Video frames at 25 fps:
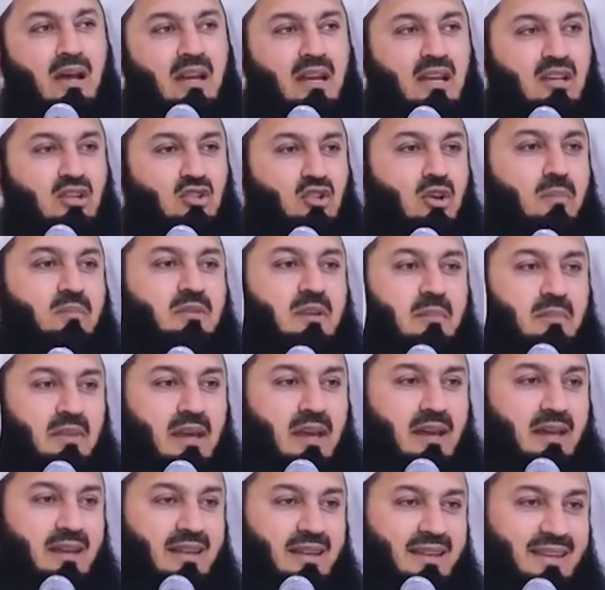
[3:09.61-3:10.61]
and I stopped him
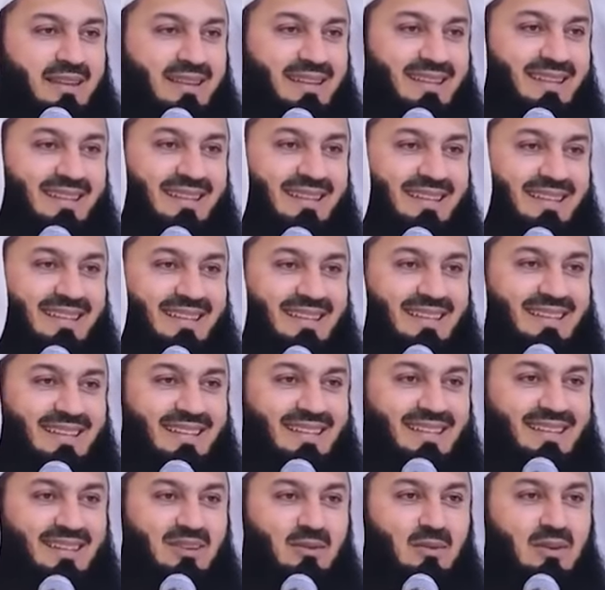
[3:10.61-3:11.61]
there.
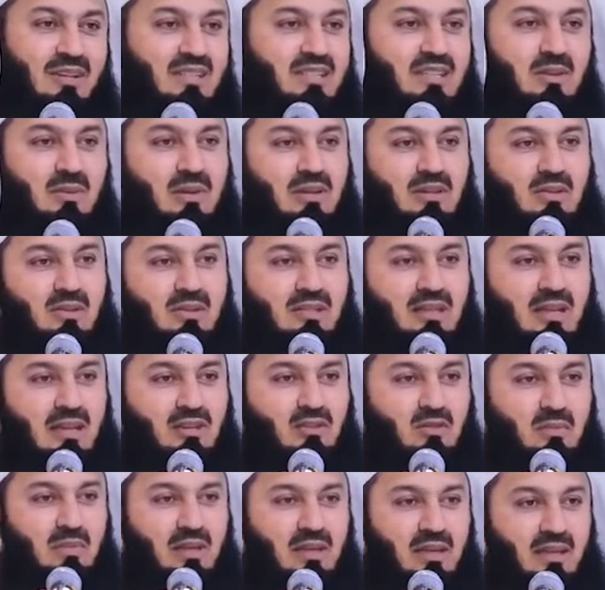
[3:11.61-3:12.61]
What does he want to say
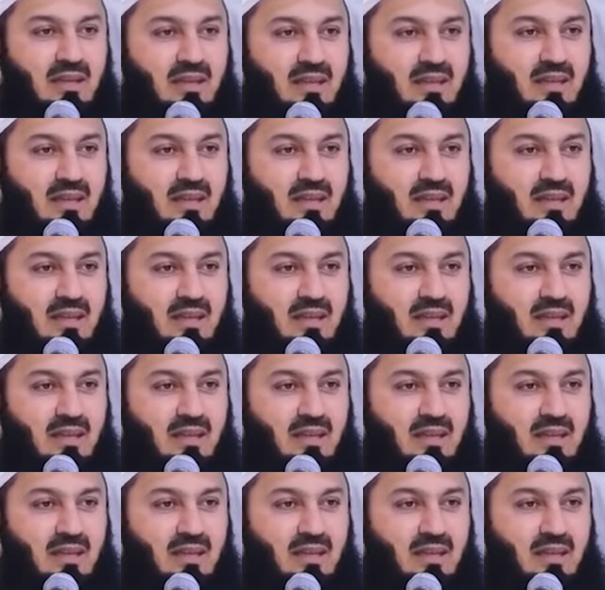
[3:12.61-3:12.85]
to me?